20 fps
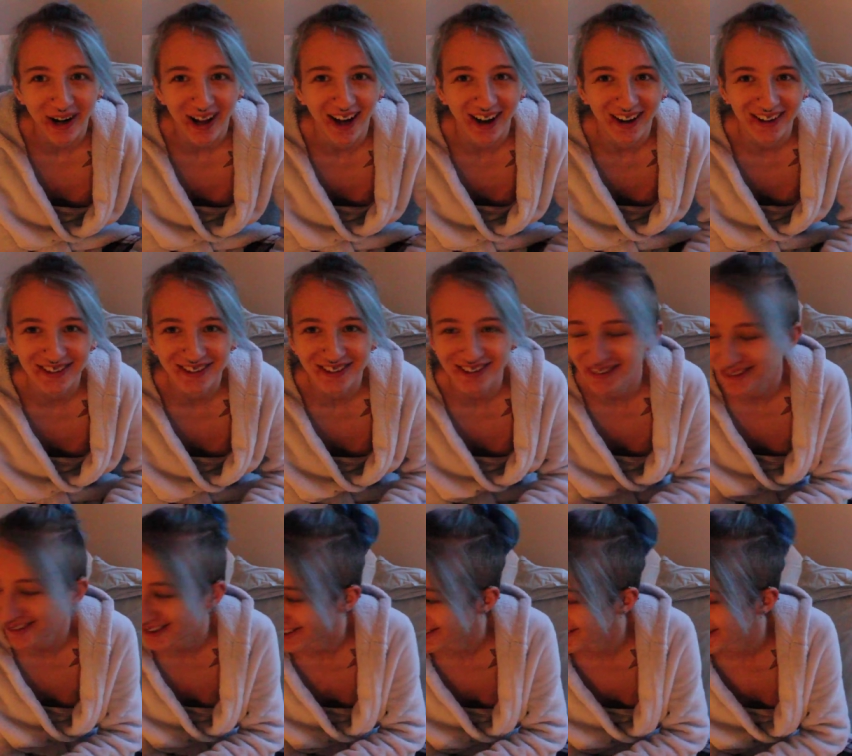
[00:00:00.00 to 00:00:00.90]
but I
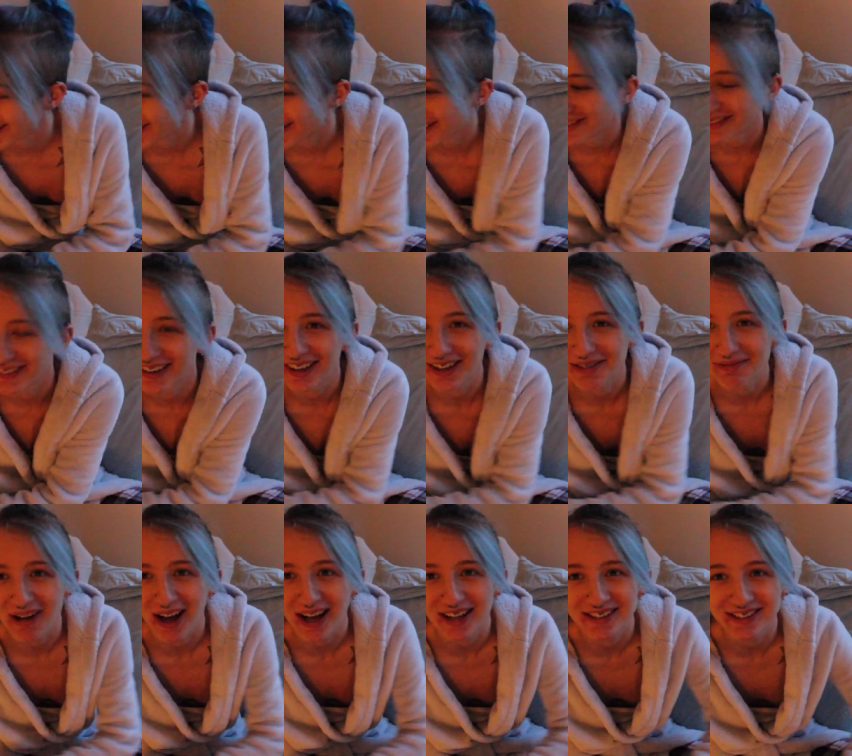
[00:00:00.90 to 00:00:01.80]
don't think it really
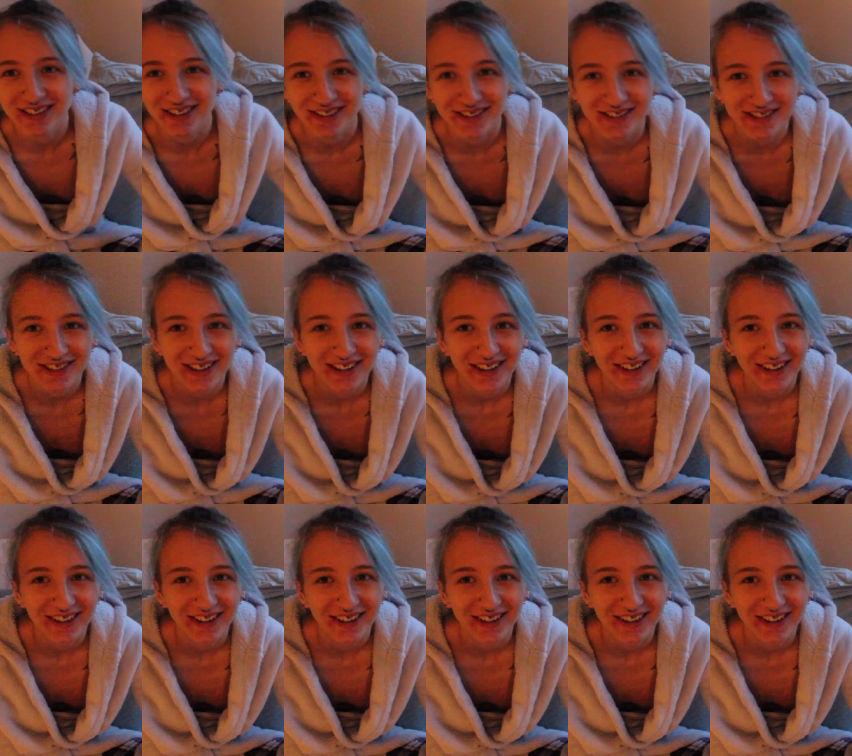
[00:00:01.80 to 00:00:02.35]
matters.